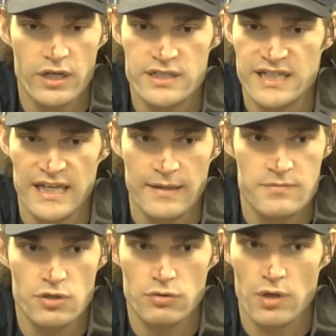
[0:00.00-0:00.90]
good
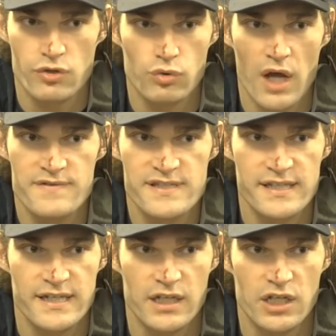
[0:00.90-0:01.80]
teams, you love
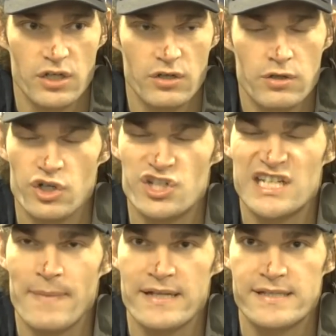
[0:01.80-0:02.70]
seeing your
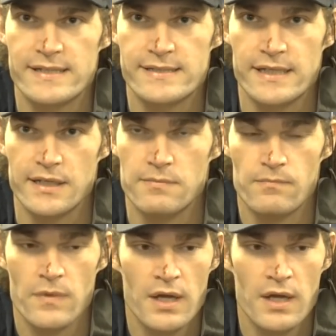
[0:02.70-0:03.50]
teammates succeed,